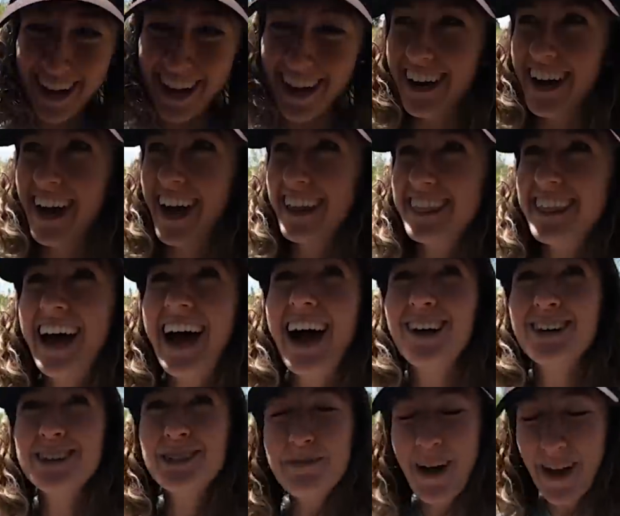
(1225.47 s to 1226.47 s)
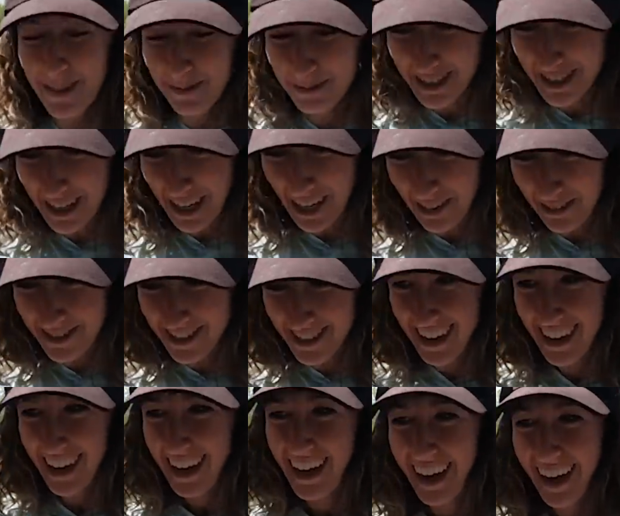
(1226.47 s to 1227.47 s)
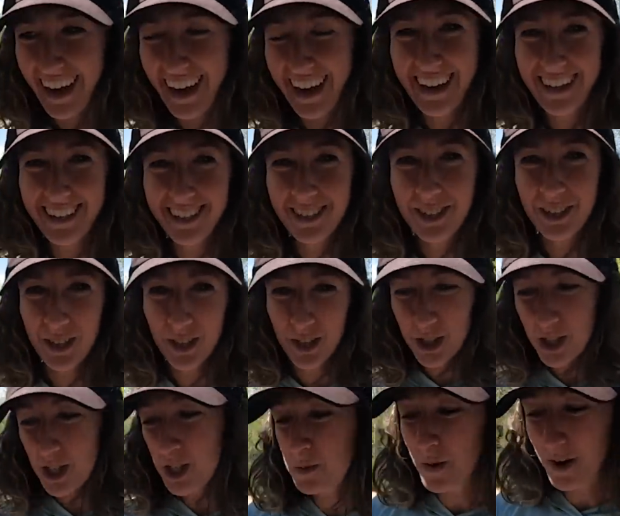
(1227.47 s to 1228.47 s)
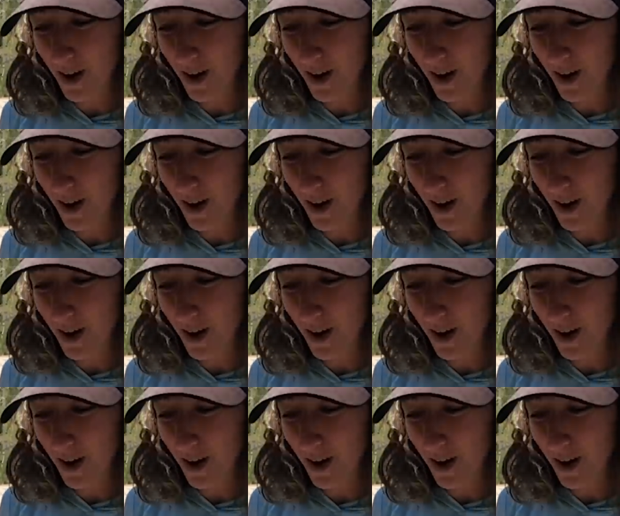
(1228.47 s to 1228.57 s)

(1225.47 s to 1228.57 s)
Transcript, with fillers: Dana at the house by themselves, and she's